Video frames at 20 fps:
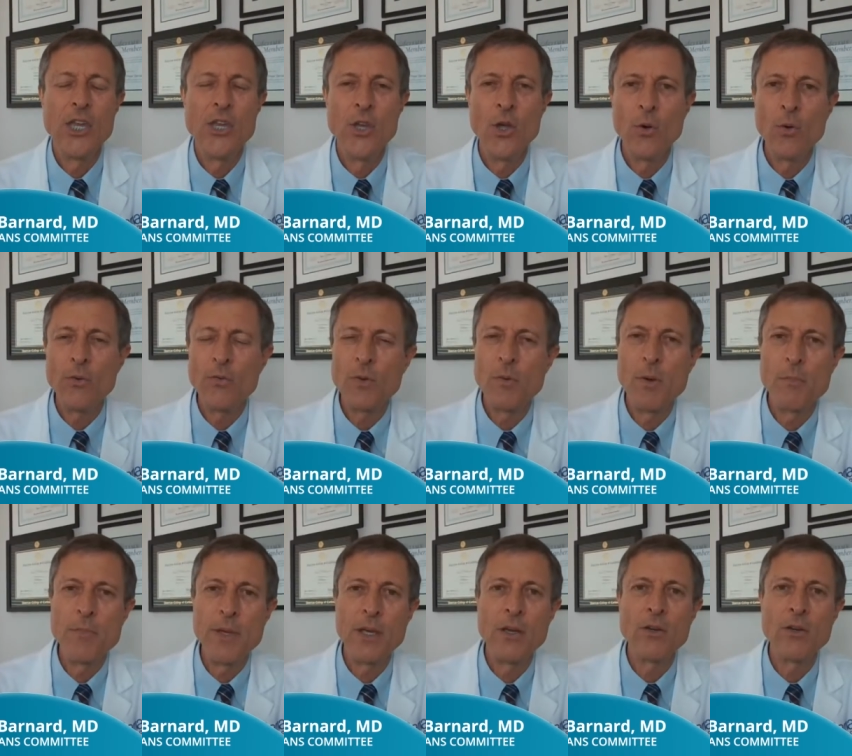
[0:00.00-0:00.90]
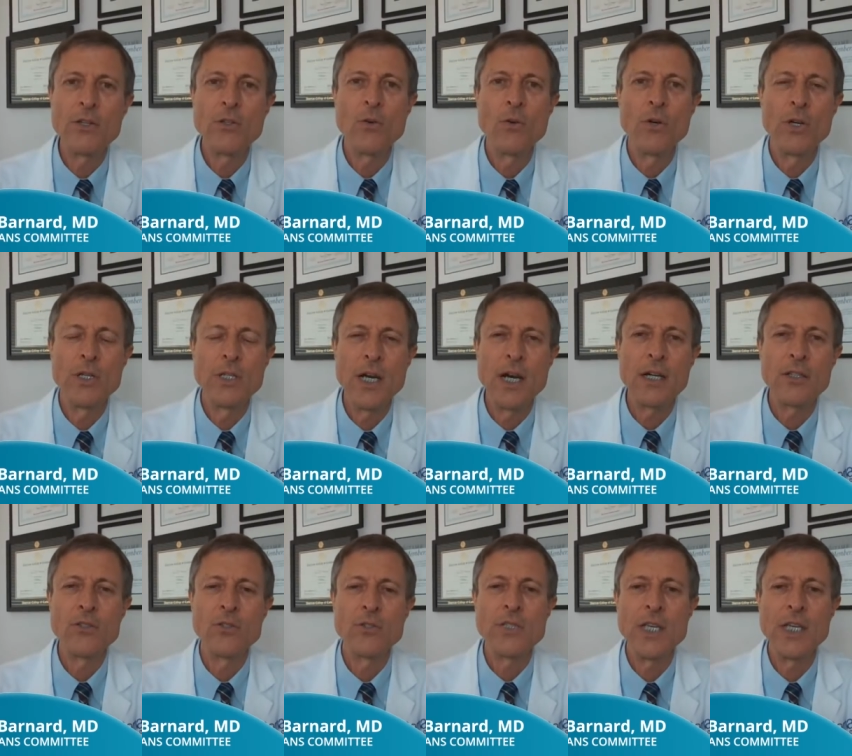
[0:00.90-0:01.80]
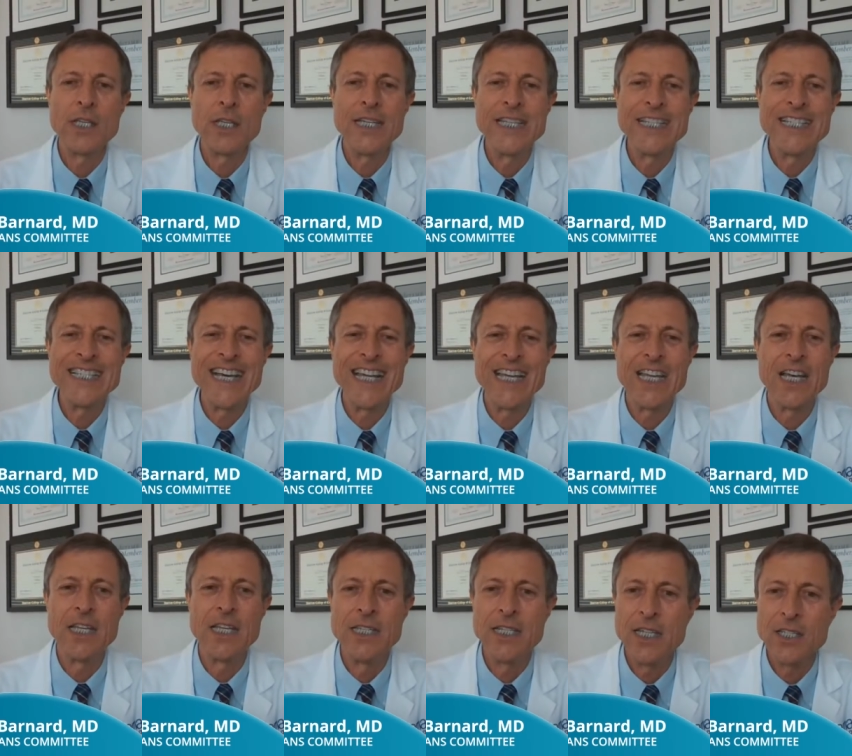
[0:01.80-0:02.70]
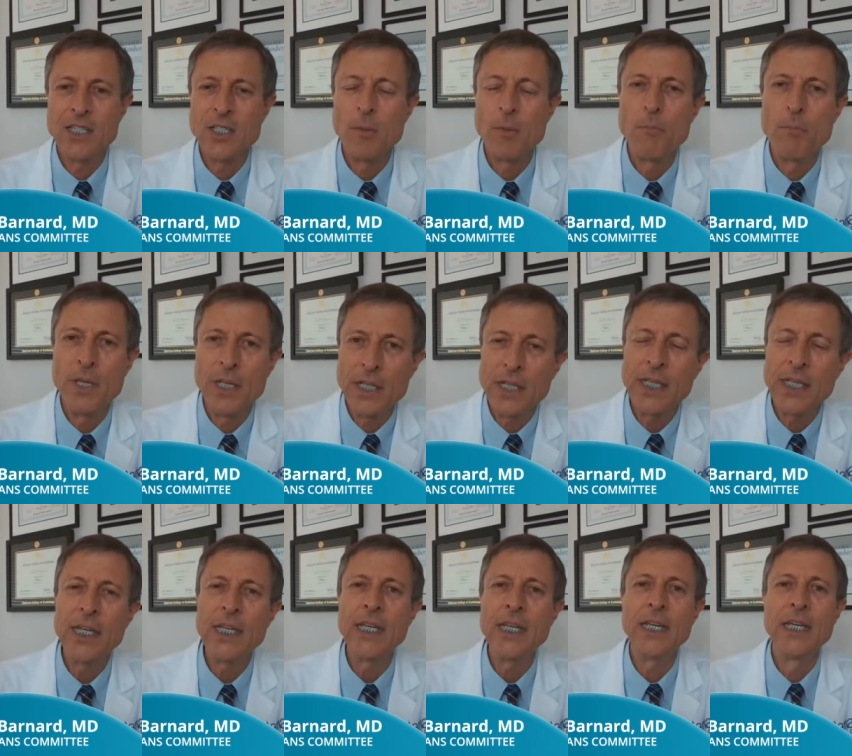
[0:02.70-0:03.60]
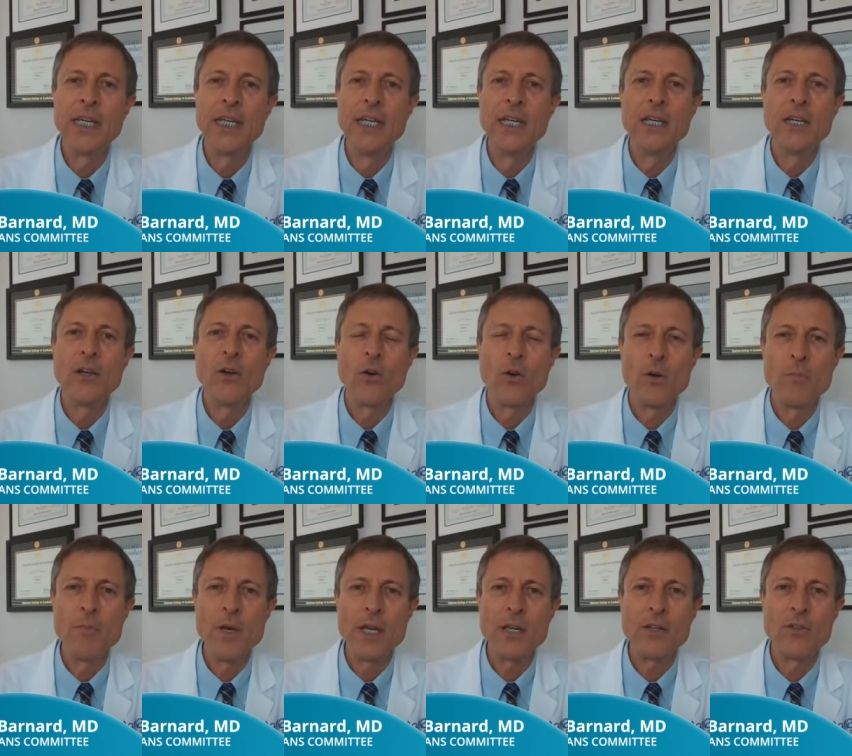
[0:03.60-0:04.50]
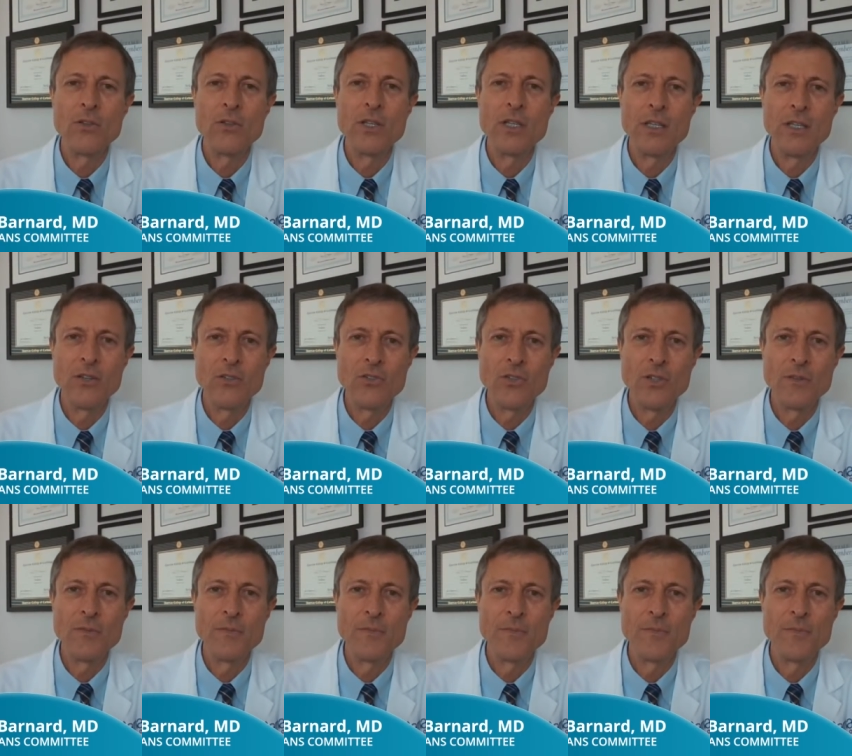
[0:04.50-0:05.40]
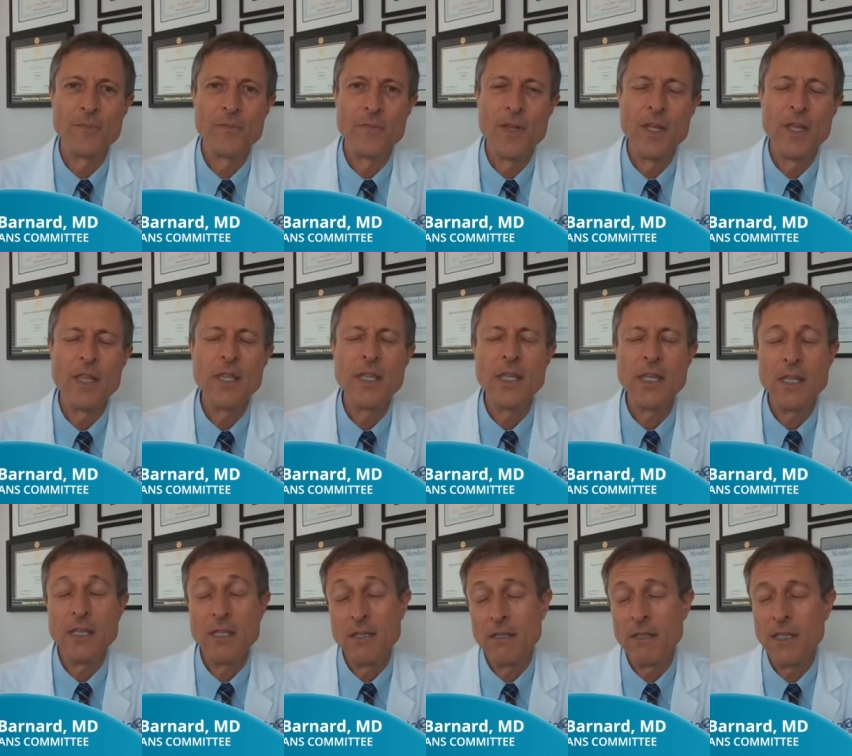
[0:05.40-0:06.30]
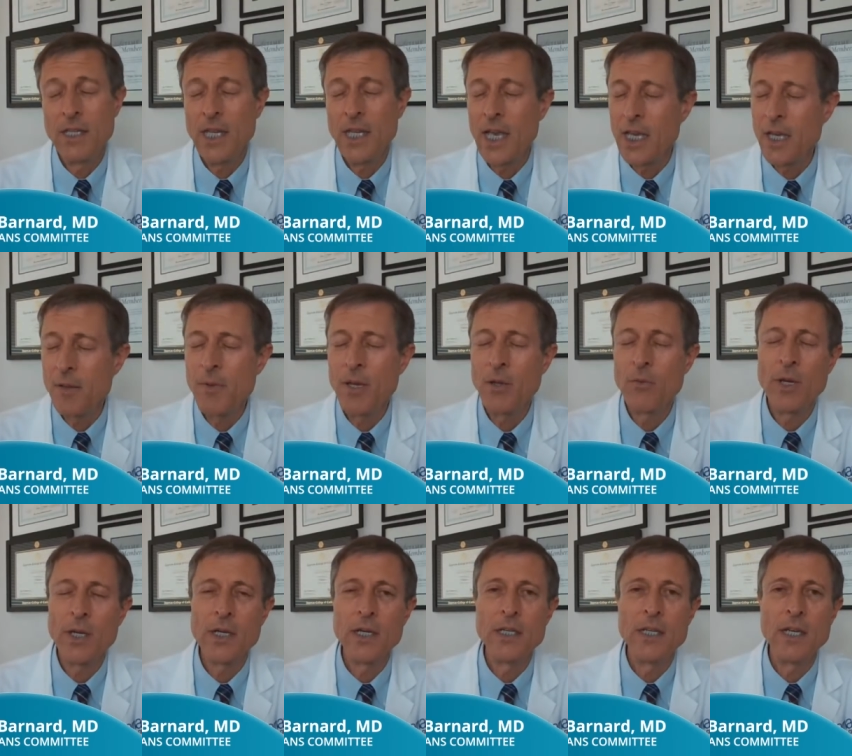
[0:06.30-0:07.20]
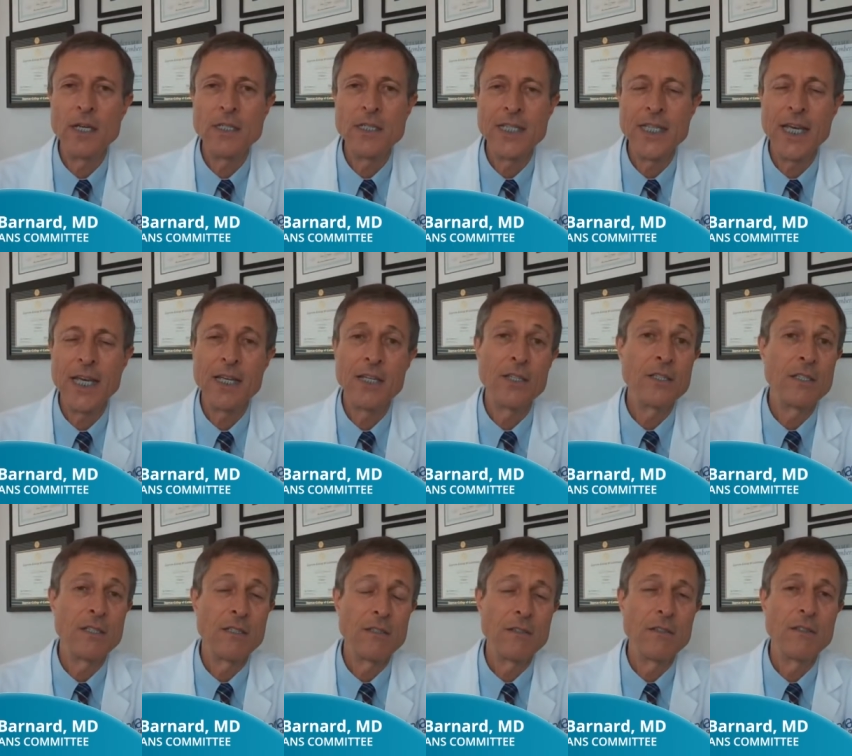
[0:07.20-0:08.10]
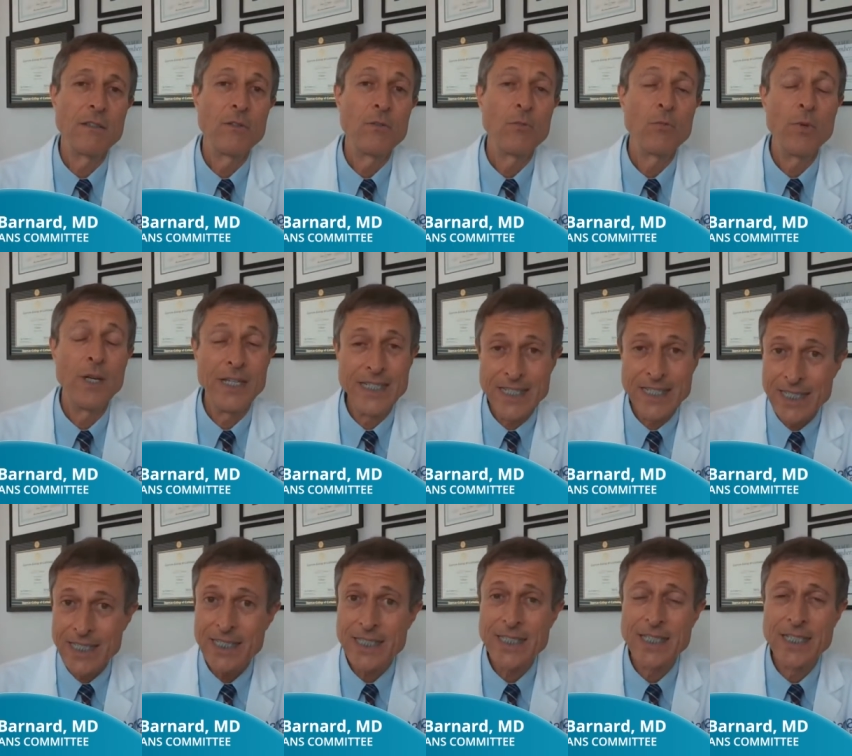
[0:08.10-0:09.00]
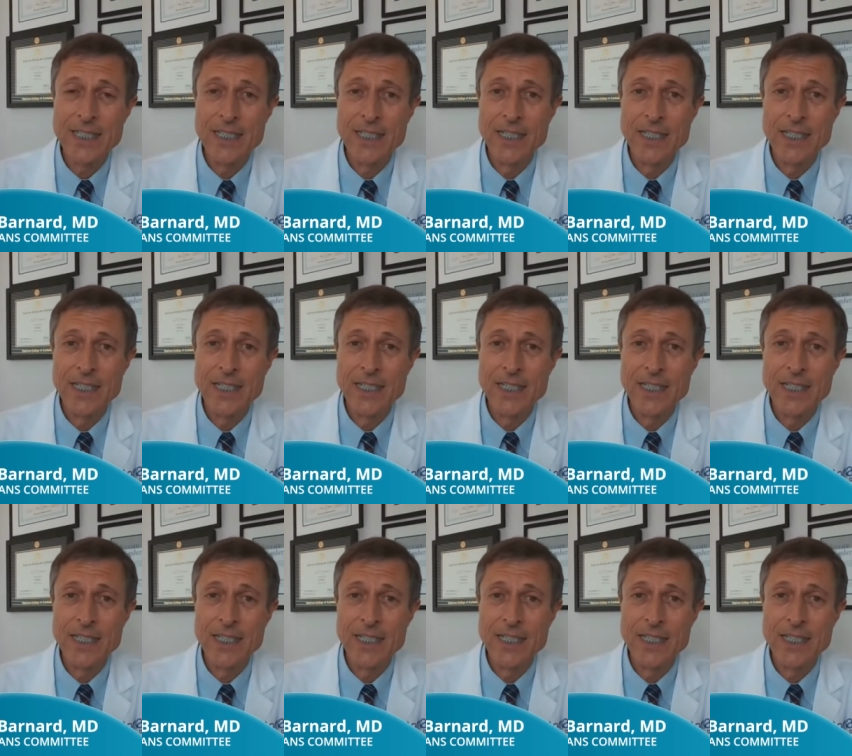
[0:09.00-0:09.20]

a note from a parent or a doctor saying that he's got a disability or a medical condition. The, AMA recognized that that is racist